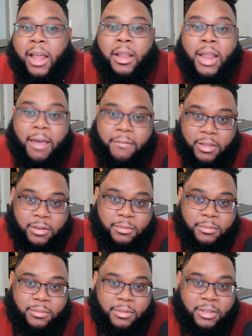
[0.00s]
11,
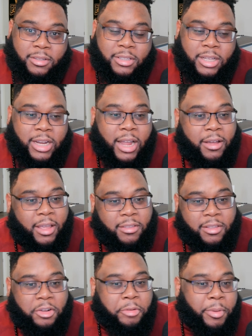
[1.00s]
you see now it
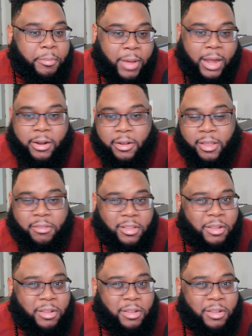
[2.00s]
gets a little bit better. It gets a